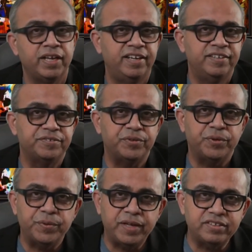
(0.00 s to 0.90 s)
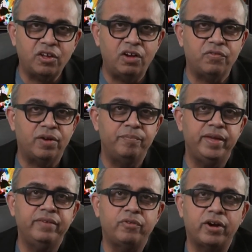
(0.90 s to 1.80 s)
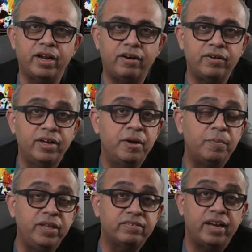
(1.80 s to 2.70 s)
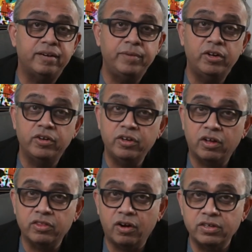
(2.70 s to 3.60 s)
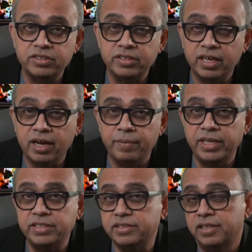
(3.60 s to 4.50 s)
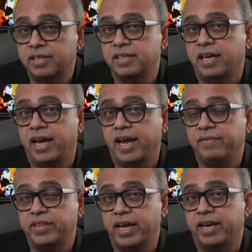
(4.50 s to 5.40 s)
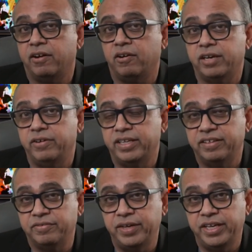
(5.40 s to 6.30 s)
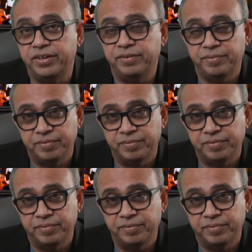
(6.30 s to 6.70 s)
So that's all from me for now. Please let me know your thoughts in the comments. And with that, I would like to end this video.